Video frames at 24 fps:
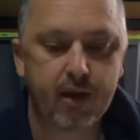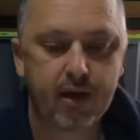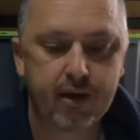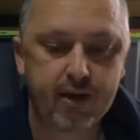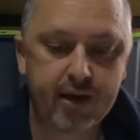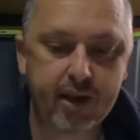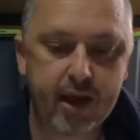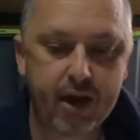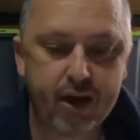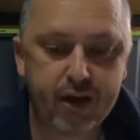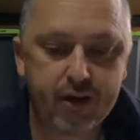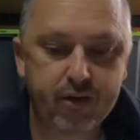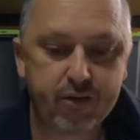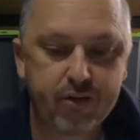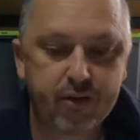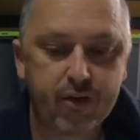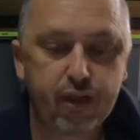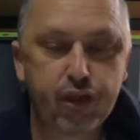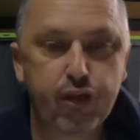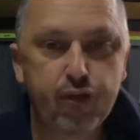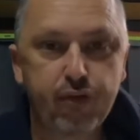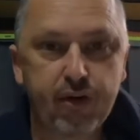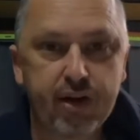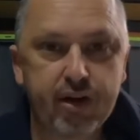Now
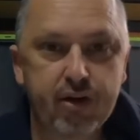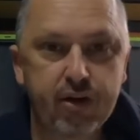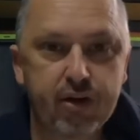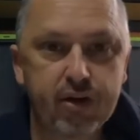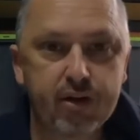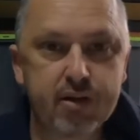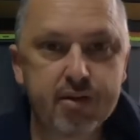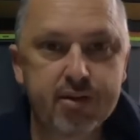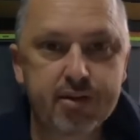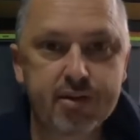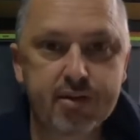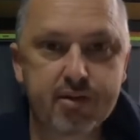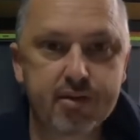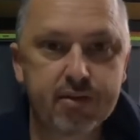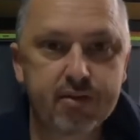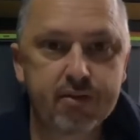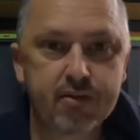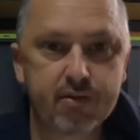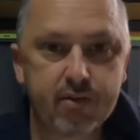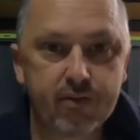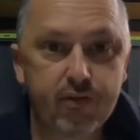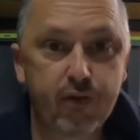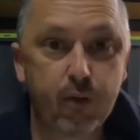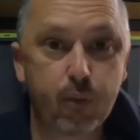
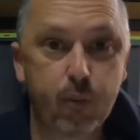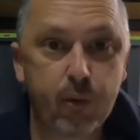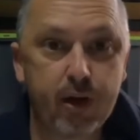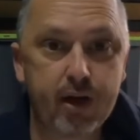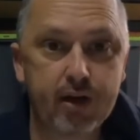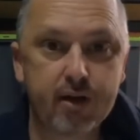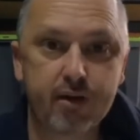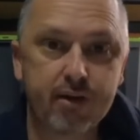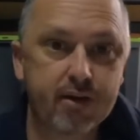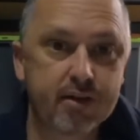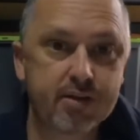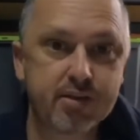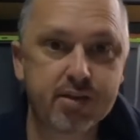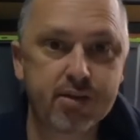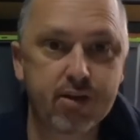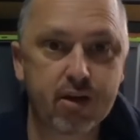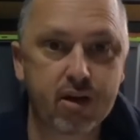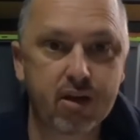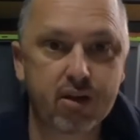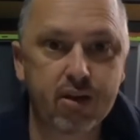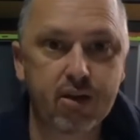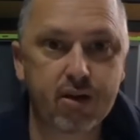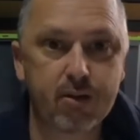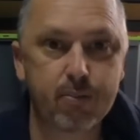$3 for one, it's not a
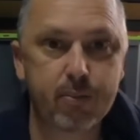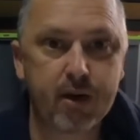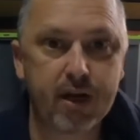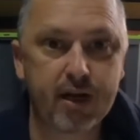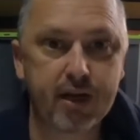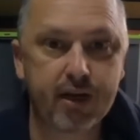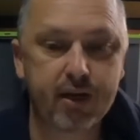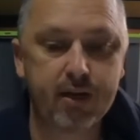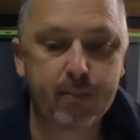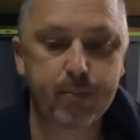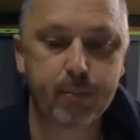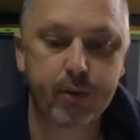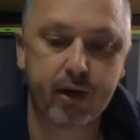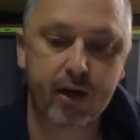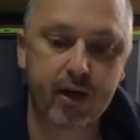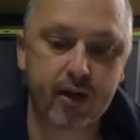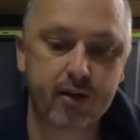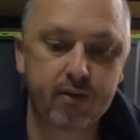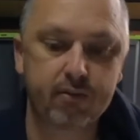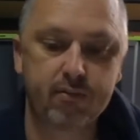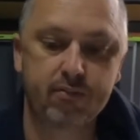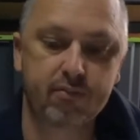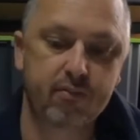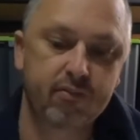lot of money,
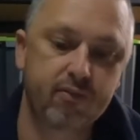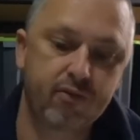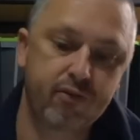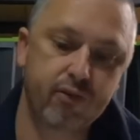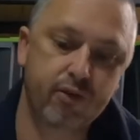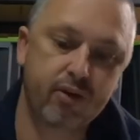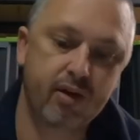but for